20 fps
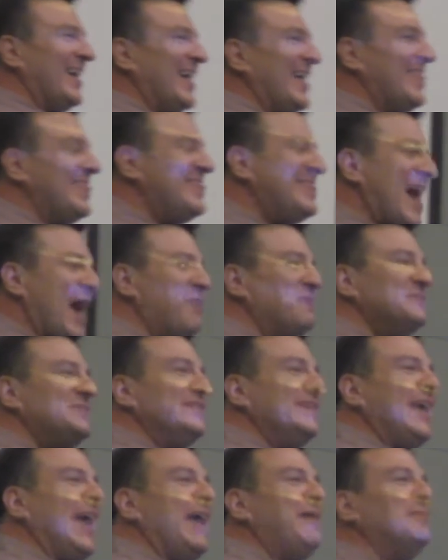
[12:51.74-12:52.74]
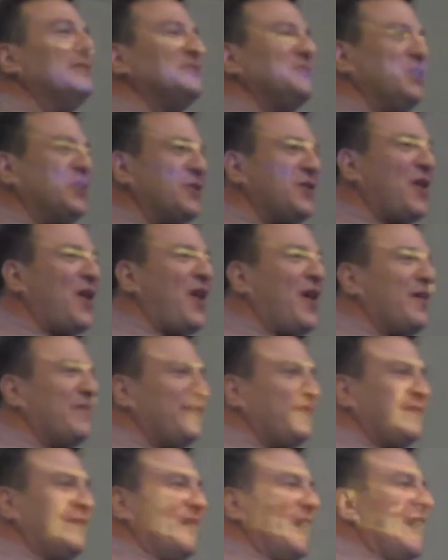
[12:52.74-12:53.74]
that was the game that took
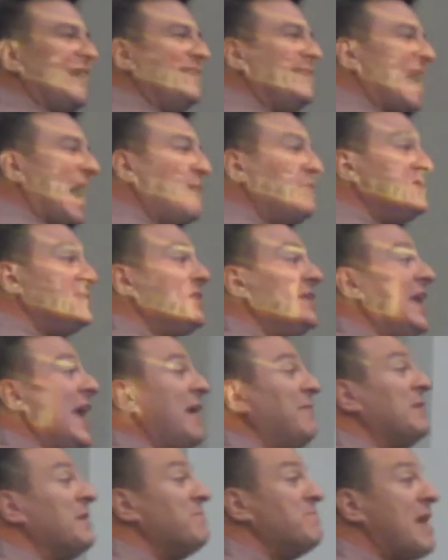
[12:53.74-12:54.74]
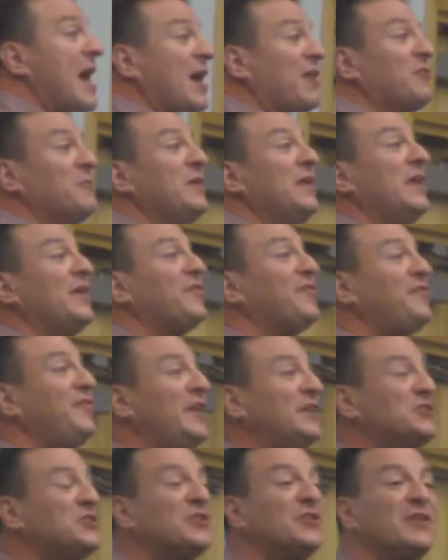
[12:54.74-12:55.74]
off. That was the game that Macromedia
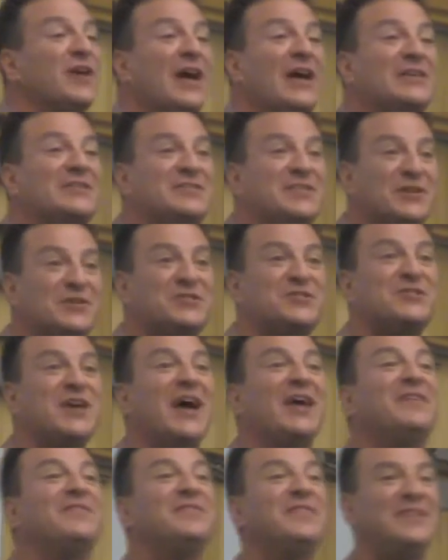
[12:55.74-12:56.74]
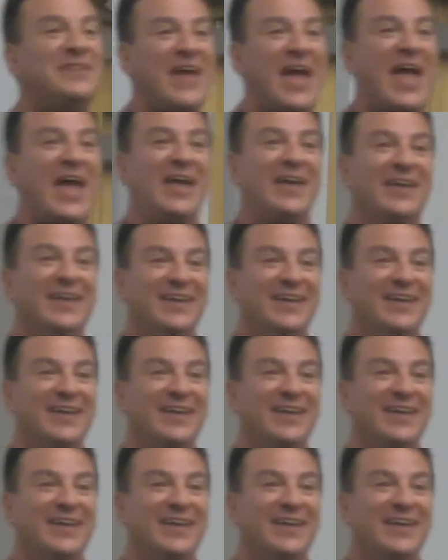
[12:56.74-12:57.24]
featured as their site of the day.